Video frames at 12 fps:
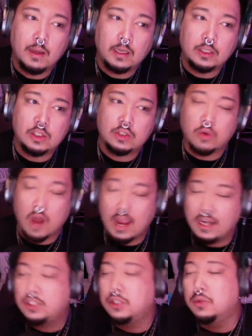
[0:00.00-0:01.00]

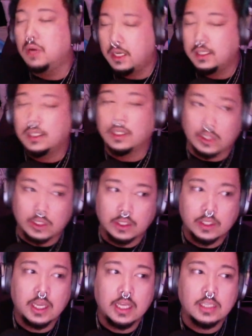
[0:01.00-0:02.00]
trying to
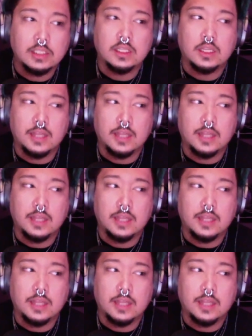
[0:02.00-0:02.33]
unlearn is